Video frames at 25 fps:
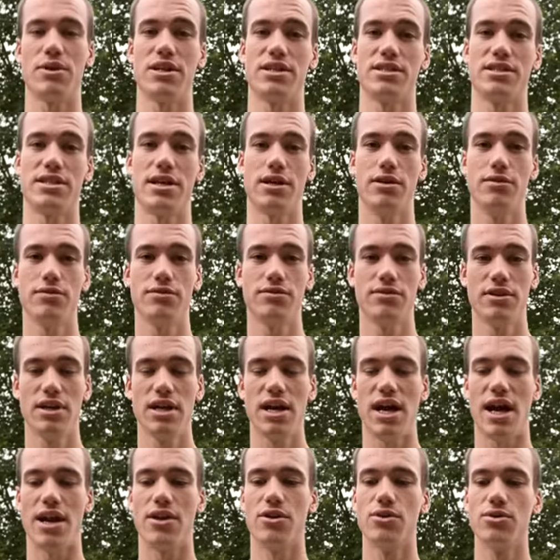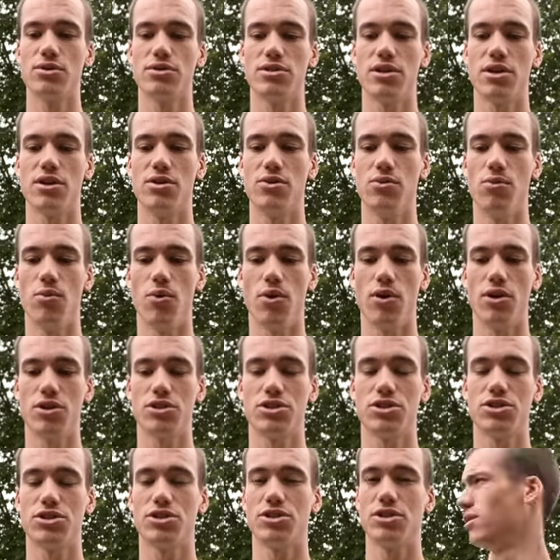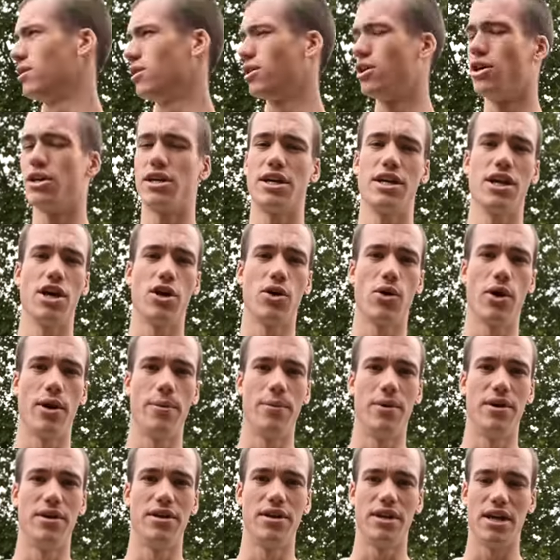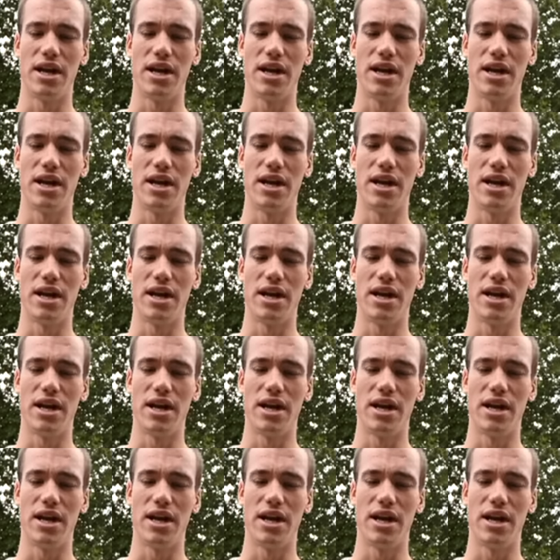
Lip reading: myself and also wash cooking equipment